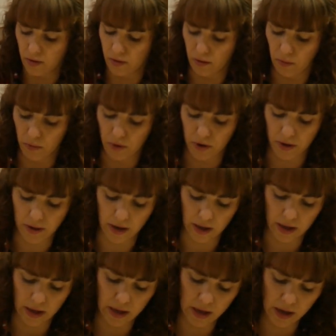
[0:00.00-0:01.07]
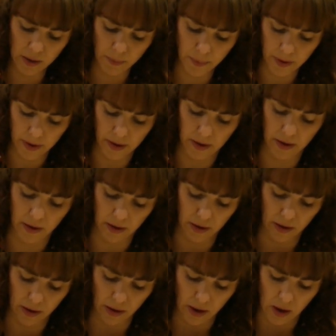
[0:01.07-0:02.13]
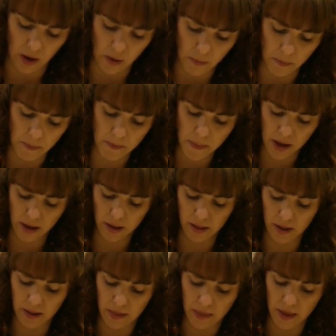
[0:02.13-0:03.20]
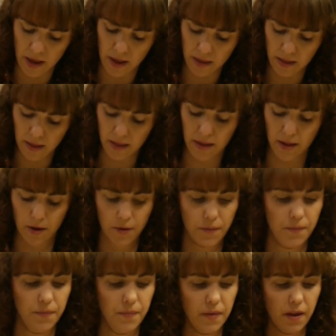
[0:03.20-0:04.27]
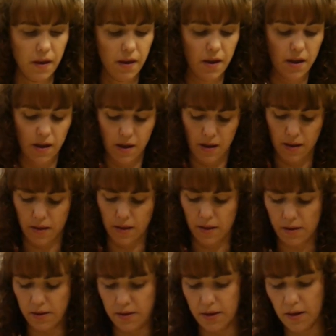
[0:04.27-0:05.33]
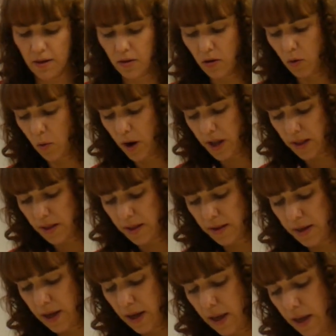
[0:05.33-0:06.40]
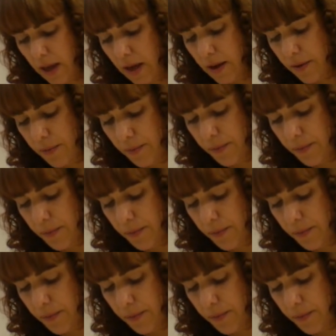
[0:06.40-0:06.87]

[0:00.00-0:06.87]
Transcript: So we're just going to keep mixing this. Still quite sticky.